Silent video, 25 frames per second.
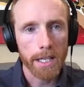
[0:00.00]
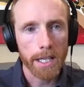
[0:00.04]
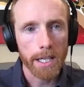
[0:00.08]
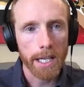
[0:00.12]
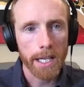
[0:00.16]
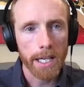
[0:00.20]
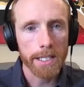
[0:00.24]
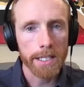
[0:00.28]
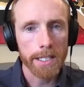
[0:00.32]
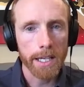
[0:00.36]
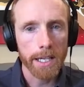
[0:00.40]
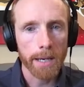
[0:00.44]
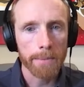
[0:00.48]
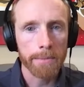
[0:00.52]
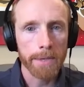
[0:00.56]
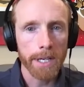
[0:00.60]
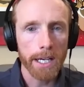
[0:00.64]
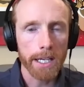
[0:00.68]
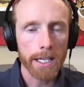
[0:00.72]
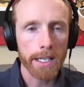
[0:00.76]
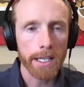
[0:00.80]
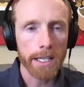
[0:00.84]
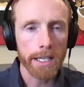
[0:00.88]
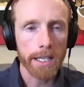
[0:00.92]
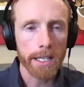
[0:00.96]
and I'm
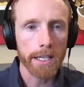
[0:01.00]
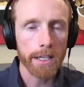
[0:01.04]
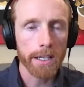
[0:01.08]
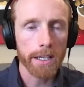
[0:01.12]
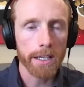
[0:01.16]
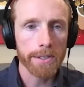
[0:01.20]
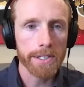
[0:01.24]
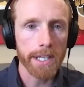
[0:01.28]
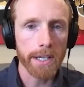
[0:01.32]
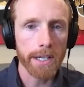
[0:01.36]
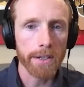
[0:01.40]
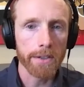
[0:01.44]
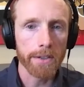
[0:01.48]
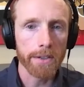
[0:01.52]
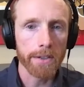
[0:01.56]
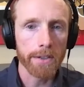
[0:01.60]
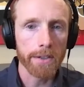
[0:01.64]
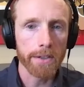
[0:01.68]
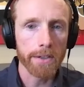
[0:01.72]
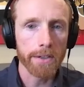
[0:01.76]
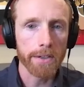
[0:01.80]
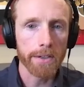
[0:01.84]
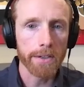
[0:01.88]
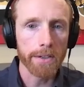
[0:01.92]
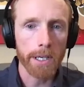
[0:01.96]
not going to go sell
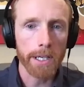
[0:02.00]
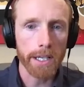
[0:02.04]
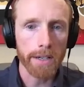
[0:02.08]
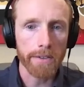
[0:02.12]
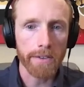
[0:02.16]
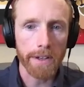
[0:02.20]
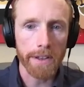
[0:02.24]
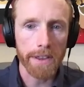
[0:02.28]
into a market